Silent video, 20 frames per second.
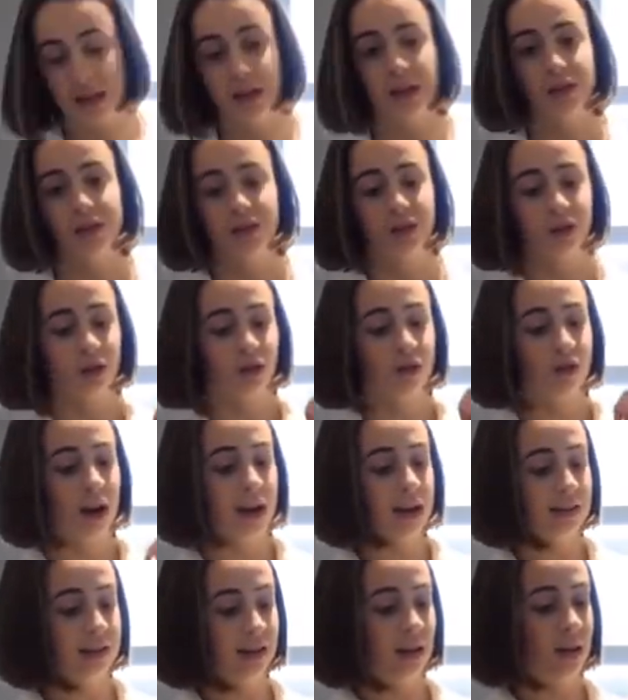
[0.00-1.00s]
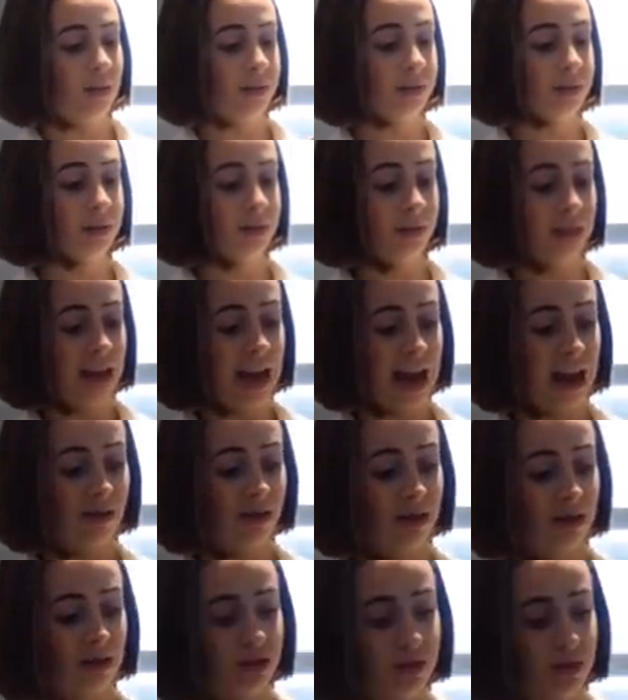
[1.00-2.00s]
then you can grate up some
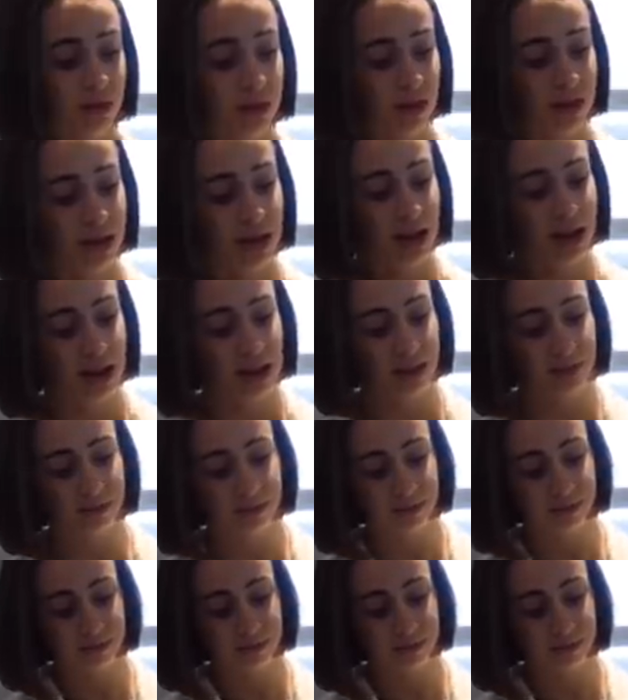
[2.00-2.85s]
carrot to put in there.